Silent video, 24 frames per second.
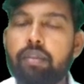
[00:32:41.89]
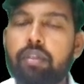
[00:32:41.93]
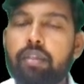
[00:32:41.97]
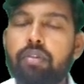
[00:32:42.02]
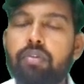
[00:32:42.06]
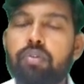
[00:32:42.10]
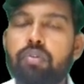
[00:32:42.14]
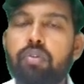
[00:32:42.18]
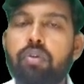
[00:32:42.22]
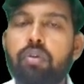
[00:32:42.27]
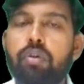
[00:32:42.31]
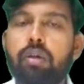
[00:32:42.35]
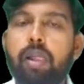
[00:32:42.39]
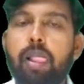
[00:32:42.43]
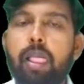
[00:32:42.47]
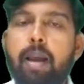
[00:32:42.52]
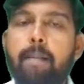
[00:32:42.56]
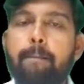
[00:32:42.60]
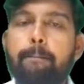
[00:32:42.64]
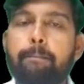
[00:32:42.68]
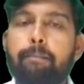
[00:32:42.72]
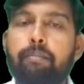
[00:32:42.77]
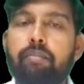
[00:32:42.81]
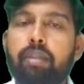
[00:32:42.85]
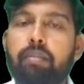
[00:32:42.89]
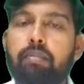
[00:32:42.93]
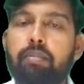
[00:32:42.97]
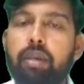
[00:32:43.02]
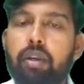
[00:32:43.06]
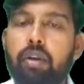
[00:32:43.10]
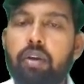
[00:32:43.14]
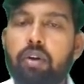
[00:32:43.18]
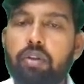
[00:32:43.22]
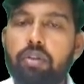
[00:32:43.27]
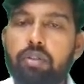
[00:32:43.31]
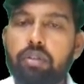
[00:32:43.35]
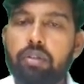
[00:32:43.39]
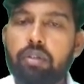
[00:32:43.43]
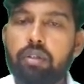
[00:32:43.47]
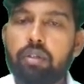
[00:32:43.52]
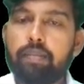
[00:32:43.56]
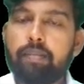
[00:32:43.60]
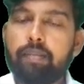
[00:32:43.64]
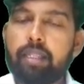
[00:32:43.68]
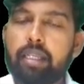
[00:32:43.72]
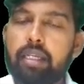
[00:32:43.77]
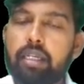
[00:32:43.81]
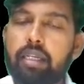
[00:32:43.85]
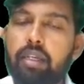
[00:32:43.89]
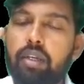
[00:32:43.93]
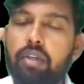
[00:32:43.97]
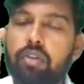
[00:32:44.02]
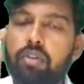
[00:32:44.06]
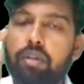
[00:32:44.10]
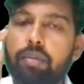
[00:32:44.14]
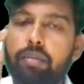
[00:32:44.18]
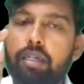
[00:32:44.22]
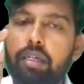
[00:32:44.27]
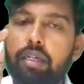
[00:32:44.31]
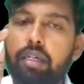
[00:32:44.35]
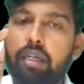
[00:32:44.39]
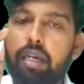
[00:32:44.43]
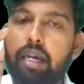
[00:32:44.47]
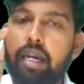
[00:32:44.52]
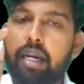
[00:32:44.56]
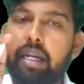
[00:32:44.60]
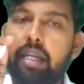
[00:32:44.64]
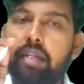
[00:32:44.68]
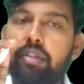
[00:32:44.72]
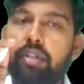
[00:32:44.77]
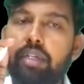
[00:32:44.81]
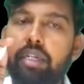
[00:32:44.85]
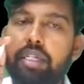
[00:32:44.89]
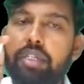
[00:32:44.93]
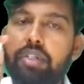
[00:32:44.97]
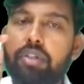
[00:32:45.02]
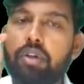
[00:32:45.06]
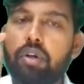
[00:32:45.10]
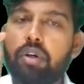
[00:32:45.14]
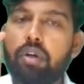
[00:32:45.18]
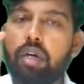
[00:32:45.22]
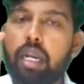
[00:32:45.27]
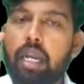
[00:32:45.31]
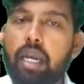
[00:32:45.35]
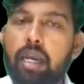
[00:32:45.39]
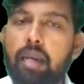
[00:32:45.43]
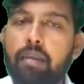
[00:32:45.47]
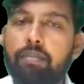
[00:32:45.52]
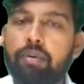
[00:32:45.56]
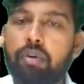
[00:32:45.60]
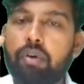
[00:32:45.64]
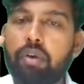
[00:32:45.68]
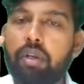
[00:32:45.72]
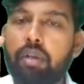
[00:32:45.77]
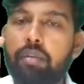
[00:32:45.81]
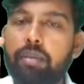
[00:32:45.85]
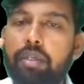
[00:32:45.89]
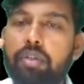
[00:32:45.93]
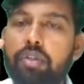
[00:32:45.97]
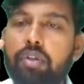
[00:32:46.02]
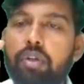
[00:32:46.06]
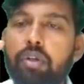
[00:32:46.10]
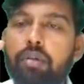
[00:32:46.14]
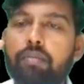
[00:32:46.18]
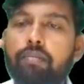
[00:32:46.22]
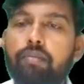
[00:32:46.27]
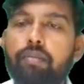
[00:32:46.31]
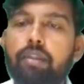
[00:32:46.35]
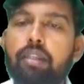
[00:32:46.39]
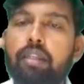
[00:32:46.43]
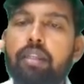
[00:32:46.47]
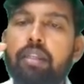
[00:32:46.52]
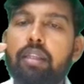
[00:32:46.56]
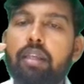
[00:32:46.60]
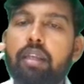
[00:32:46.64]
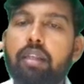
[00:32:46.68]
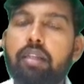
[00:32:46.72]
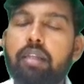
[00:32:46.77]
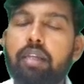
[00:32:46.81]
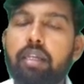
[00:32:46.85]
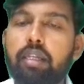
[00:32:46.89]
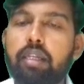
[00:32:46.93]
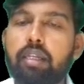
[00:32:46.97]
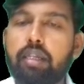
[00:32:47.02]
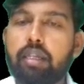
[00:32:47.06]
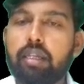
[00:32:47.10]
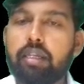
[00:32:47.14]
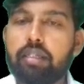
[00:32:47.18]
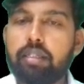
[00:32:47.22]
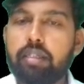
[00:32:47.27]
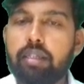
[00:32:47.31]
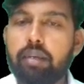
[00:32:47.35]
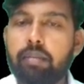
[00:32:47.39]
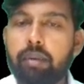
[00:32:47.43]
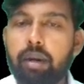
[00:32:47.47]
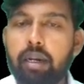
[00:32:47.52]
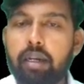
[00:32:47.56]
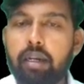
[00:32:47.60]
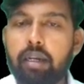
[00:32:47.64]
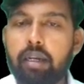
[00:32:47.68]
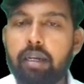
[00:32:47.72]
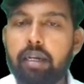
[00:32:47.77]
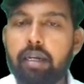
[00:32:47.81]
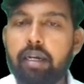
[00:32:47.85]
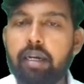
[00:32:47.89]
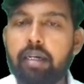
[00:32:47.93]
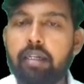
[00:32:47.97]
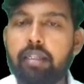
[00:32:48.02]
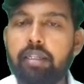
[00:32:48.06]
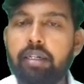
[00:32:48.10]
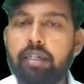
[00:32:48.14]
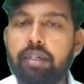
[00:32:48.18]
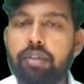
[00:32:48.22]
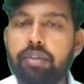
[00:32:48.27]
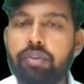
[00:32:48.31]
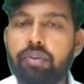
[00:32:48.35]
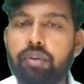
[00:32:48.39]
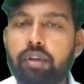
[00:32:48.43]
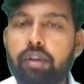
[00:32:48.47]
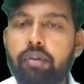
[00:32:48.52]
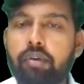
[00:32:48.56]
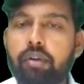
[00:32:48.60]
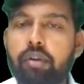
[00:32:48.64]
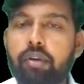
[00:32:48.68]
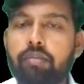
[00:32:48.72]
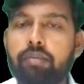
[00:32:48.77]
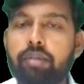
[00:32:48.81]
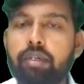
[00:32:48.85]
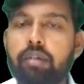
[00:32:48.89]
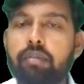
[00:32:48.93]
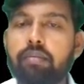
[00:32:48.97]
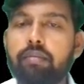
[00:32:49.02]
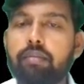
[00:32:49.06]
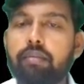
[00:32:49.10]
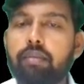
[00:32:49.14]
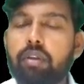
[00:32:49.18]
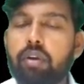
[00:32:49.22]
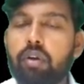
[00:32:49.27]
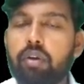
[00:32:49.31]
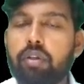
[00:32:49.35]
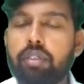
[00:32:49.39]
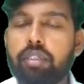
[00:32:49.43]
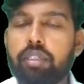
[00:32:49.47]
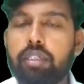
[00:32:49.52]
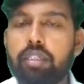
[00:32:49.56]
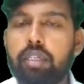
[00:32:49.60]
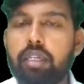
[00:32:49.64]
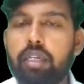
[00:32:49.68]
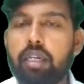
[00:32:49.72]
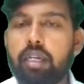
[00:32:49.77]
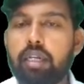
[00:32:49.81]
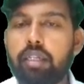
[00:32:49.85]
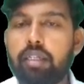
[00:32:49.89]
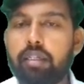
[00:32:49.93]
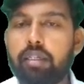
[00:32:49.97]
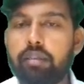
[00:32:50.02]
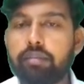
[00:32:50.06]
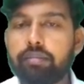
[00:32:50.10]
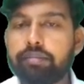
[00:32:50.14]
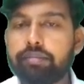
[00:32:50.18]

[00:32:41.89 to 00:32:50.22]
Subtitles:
So because in case of the cardiogenic shock or hypovolemic shock, there is an increased demand at the tissue level of the oxygen and the